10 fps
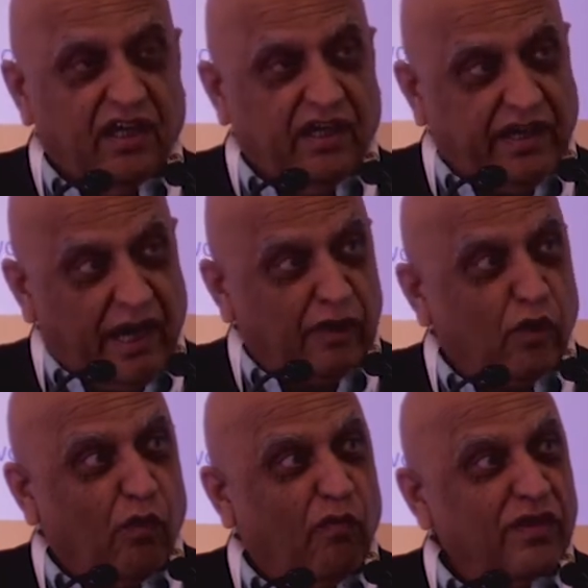And I'll
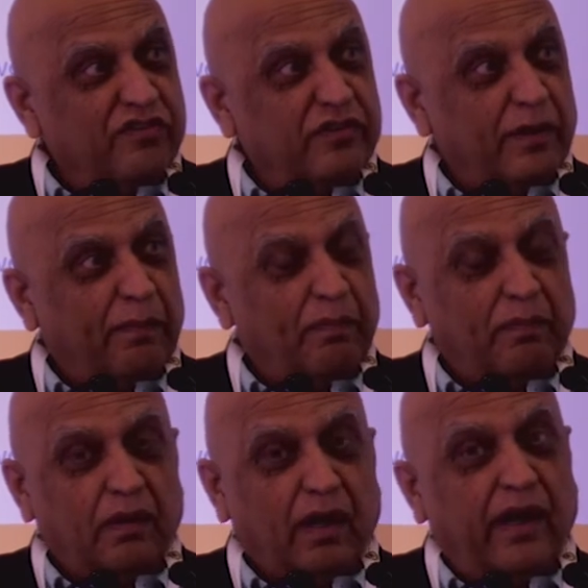go one step
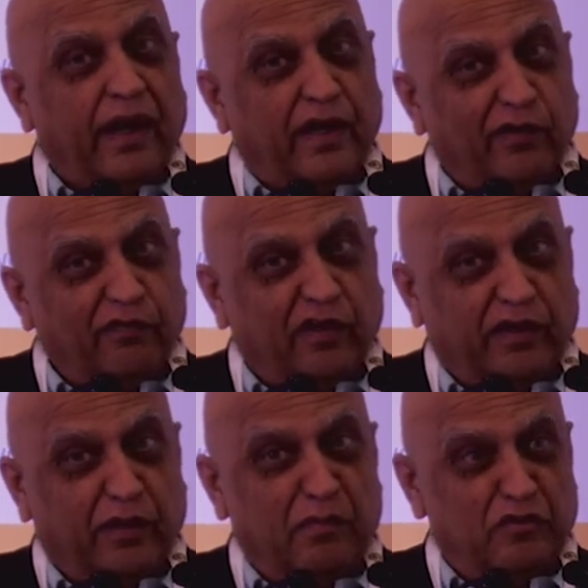ahead of
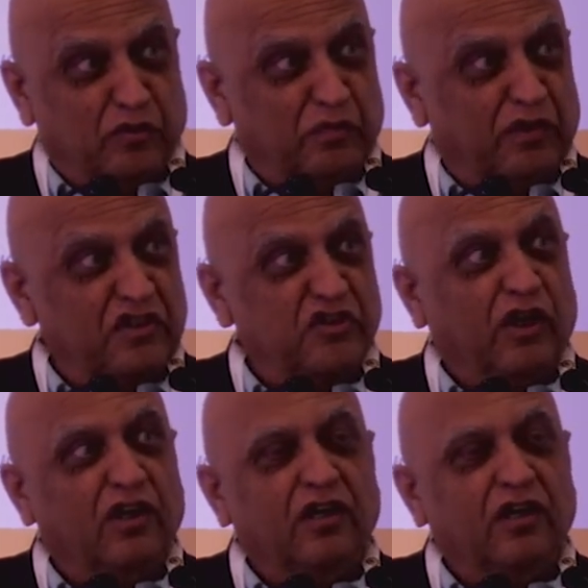Kiran Mazumdar-Shaw,